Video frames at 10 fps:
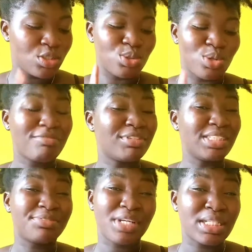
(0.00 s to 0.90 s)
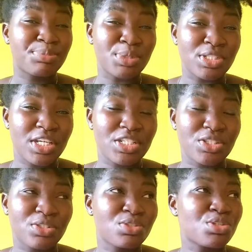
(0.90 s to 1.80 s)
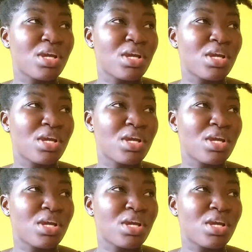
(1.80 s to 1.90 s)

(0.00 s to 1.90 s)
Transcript: You have different potentials.